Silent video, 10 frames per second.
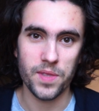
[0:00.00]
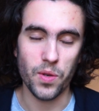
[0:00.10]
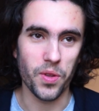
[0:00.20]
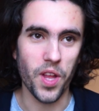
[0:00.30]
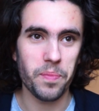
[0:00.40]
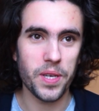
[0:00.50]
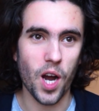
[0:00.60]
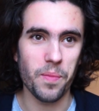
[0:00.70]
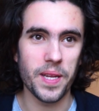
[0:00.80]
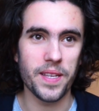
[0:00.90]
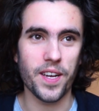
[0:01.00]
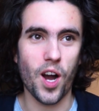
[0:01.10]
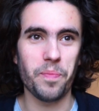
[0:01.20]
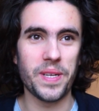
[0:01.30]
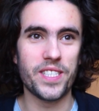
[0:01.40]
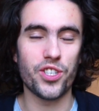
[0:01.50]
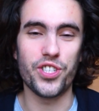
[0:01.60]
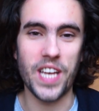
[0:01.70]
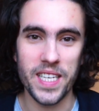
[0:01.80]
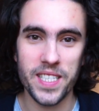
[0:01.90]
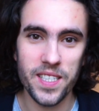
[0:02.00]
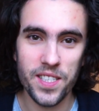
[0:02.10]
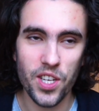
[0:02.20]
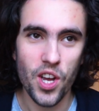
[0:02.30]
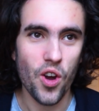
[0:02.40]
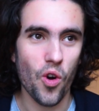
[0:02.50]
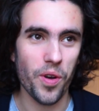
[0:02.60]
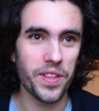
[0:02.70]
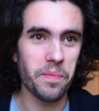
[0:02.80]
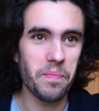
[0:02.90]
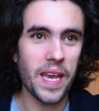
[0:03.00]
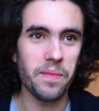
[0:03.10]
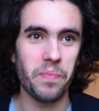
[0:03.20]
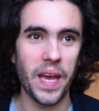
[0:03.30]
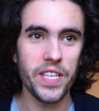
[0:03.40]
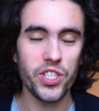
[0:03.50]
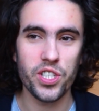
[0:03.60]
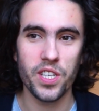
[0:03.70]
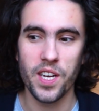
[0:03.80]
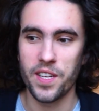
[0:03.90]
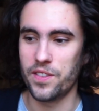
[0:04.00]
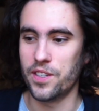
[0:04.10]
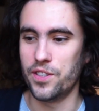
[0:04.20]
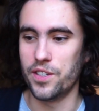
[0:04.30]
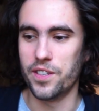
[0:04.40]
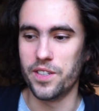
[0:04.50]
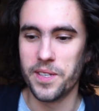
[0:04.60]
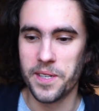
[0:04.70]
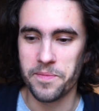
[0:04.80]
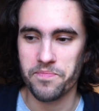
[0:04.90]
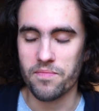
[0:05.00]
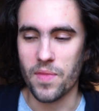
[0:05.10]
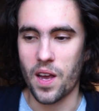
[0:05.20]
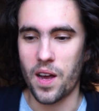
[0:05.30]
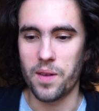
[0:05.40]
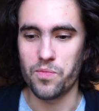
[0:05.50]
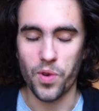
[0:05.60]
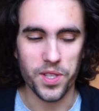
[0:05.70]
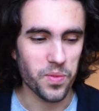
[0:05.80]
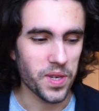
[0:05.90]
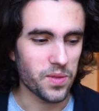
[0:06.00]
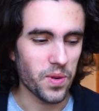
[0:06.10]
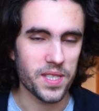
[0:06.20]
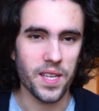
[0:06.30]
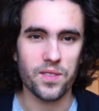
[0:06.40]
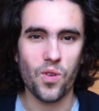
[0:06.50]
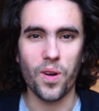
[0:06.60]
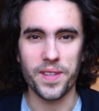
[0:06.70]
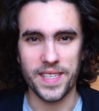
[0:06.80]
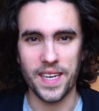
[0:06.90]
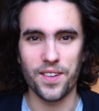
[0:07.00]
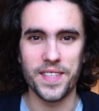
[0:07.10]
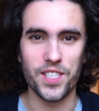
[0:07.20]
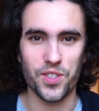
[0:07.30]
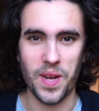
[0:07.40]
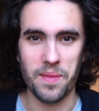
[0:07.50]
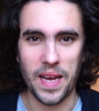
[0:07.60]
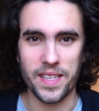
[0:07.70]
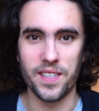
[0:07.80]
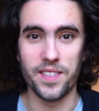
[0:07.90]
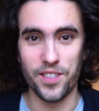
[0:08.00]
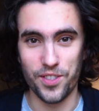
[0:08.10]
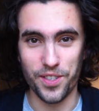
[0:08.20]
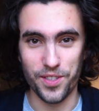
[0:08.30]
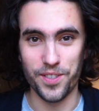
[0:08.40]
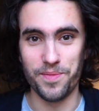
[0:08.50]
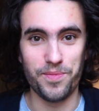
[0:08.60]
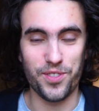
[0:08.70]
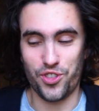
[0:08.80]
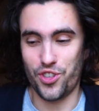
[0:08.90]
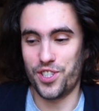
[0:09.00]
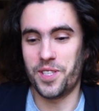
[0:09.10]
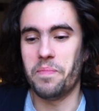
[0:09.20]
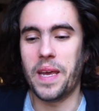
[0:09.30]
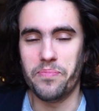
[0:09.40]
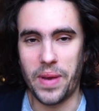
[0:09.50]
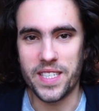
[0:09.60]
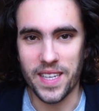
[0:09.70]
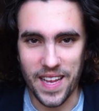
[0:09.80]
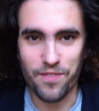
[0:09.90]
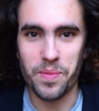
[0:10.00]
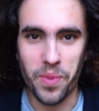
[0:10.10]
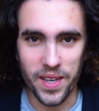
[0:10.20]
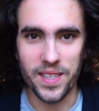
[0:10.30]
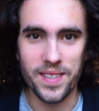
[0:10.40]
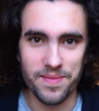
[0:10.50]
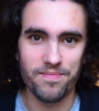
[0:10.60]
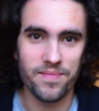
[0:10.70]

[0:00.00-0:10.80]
They will not be coming up in suggested or in the main page. What's that called again on Instagram? Like the just the main page that everybody